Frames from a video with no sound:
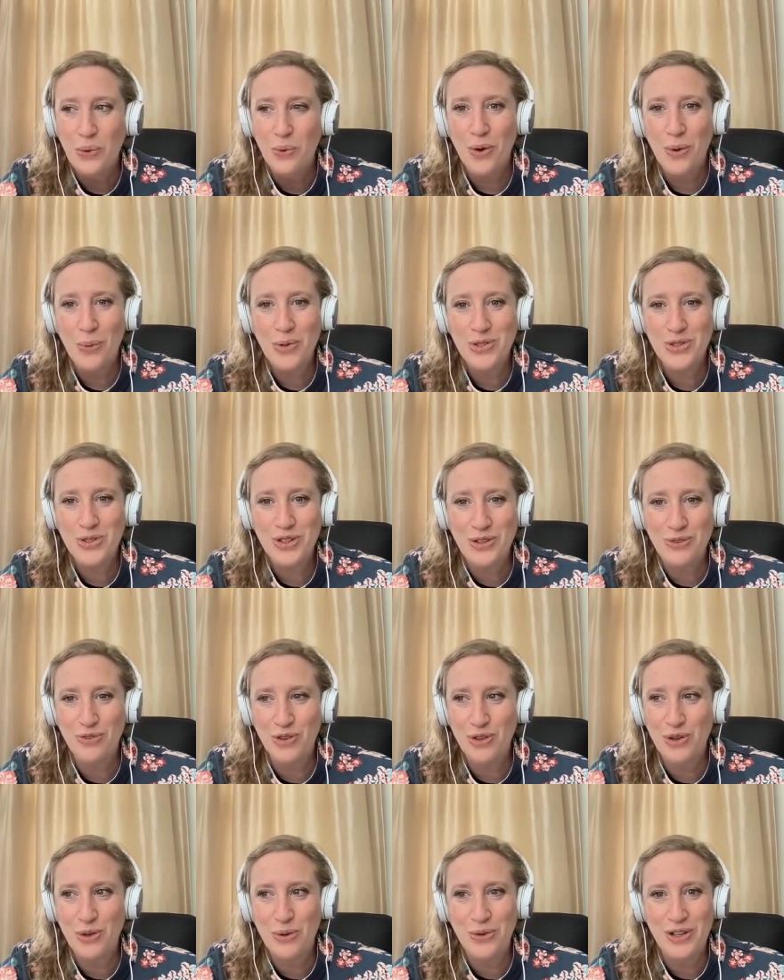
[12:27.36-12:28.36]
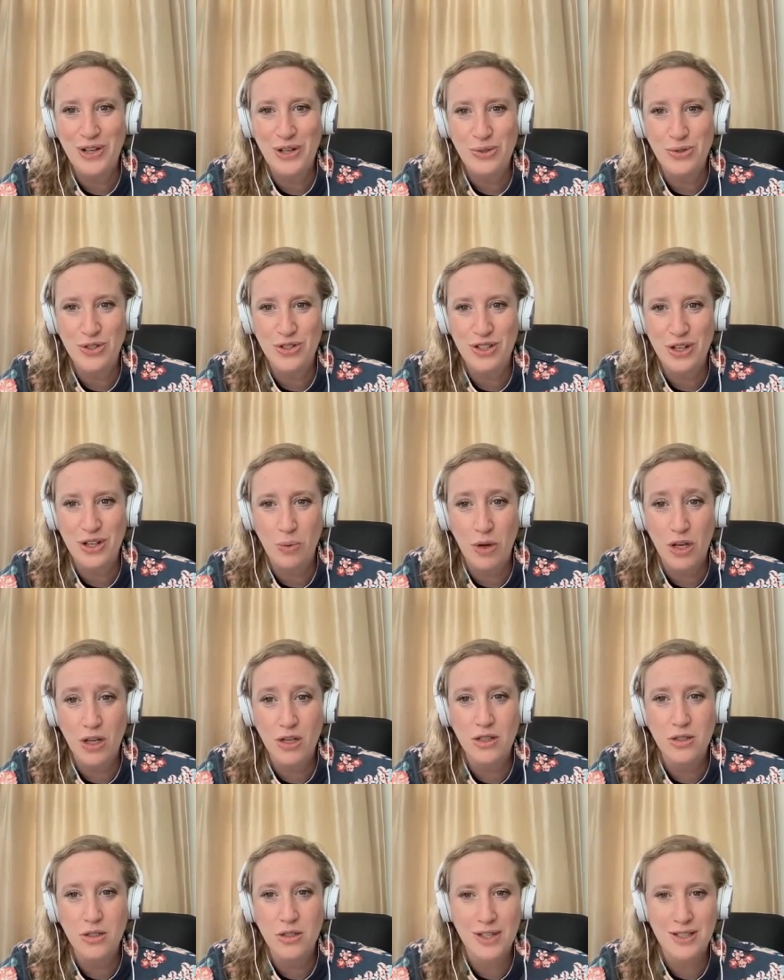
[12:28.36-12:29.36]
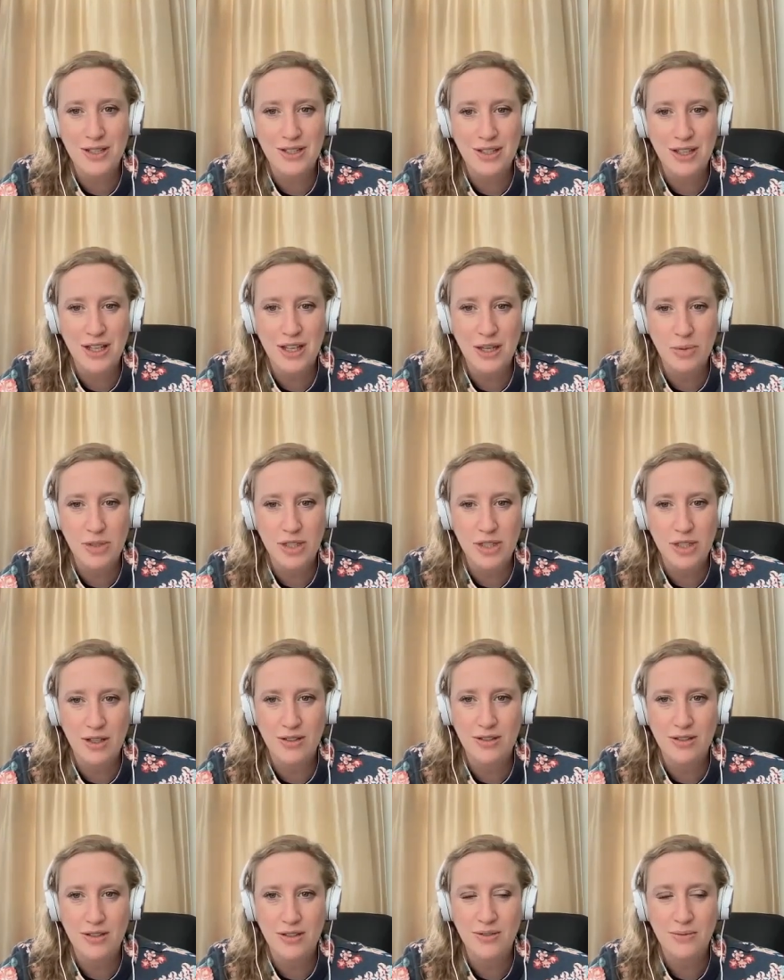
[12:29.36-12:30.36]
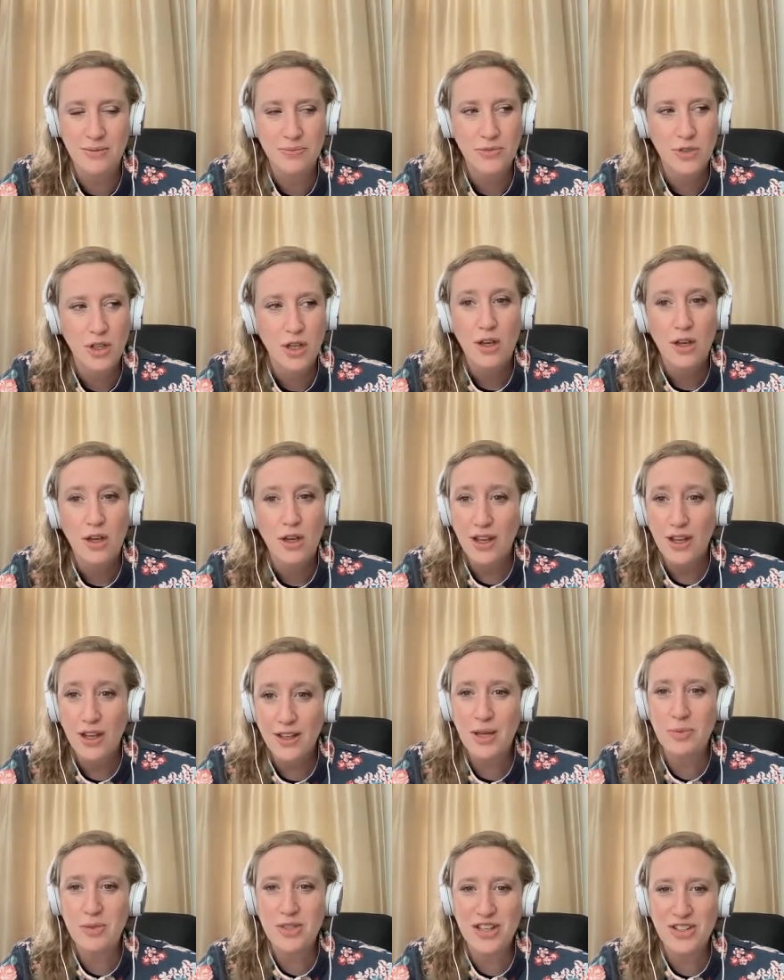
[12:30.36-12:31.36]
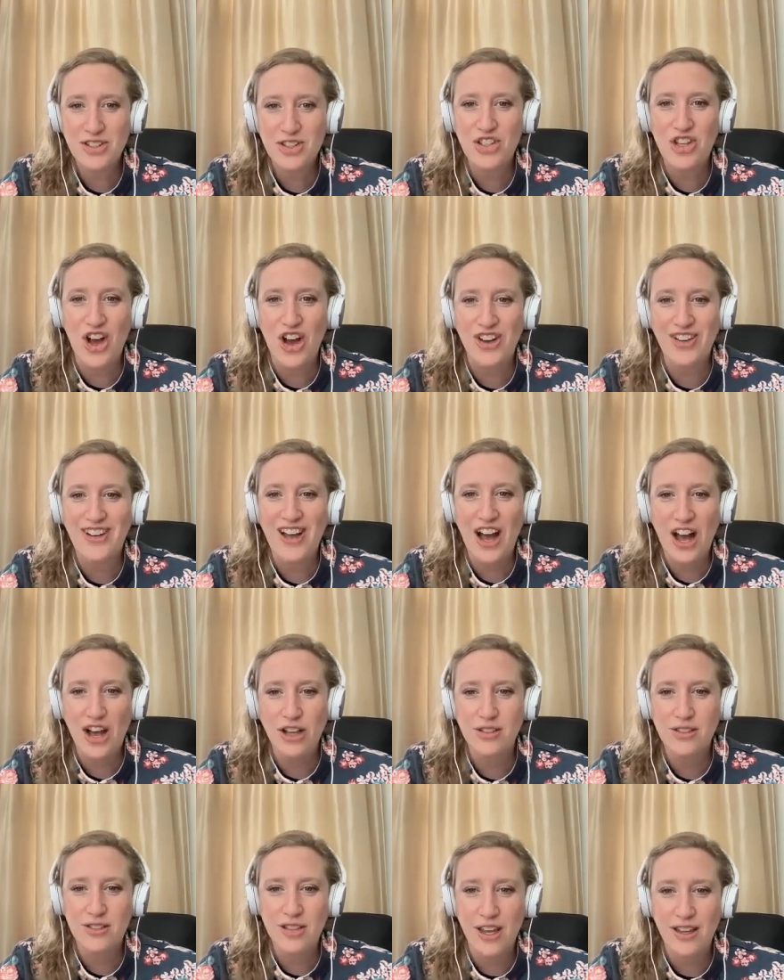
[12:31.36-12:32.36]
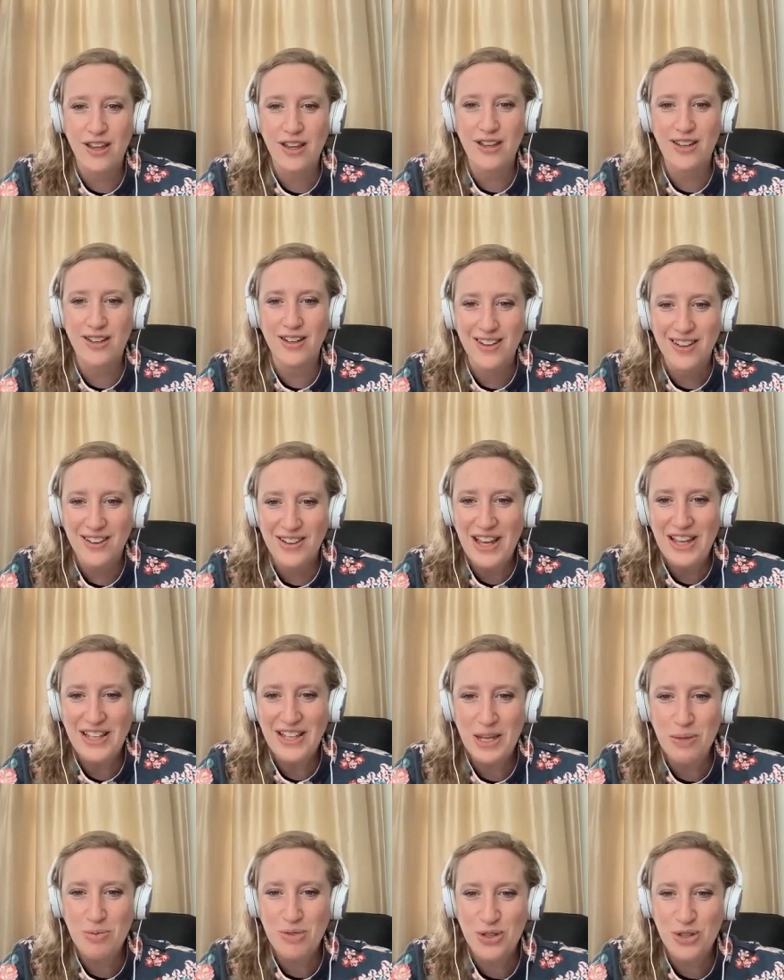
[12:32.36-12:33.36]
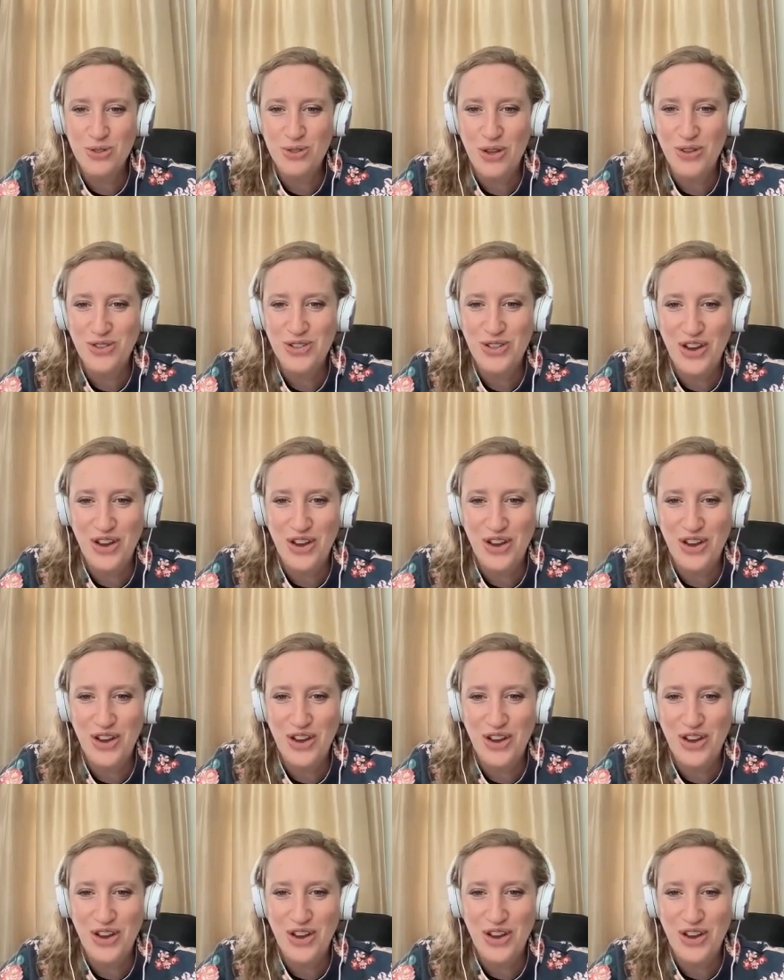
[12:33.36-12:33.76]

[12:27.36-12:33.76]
we're always looking for new and interesting ways because it keeps us it keeps us young. I'll say it. It keeps us all